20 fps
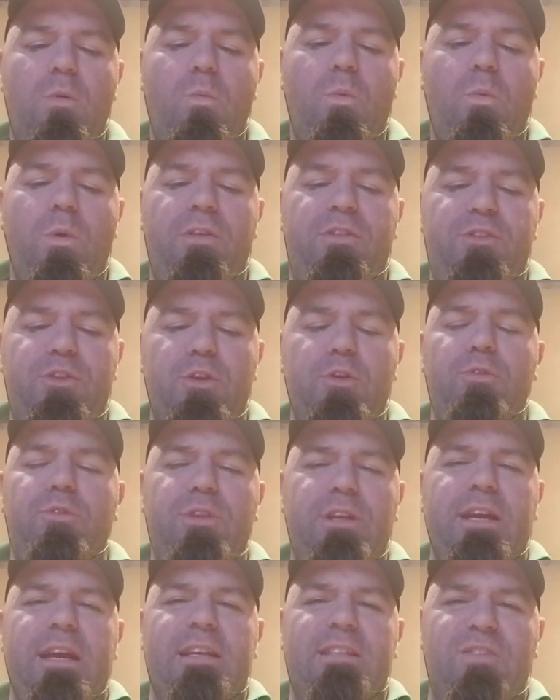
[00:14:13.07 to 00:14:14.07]
with new
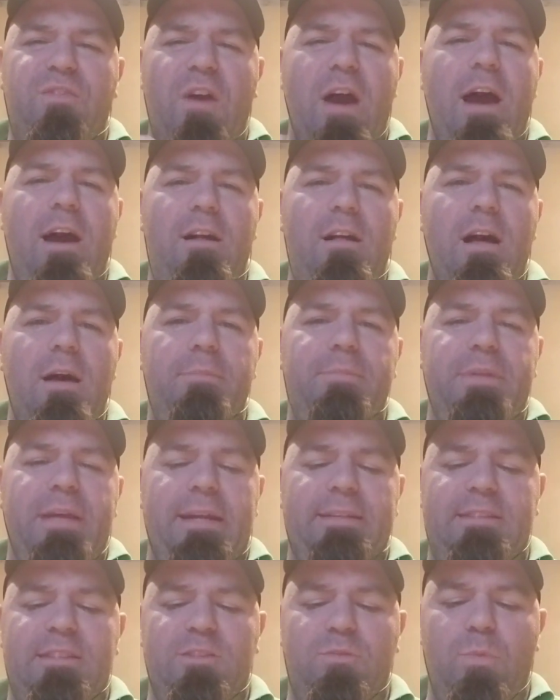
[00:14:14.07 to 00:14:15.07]
DS file
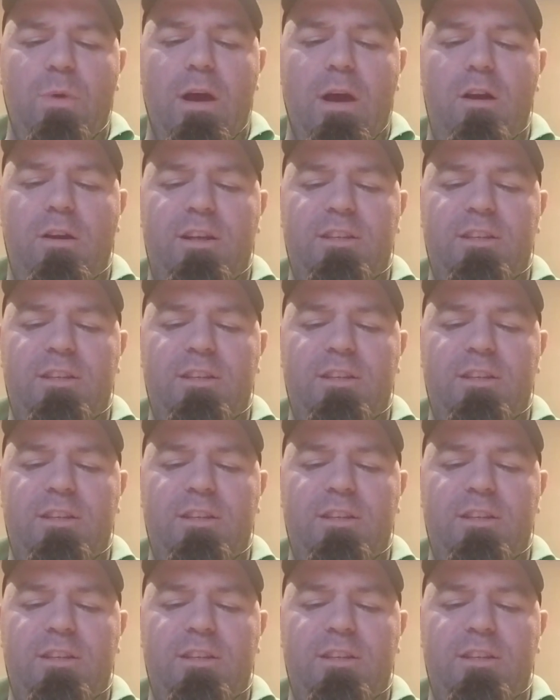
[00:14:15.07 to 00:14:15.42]
updates as well,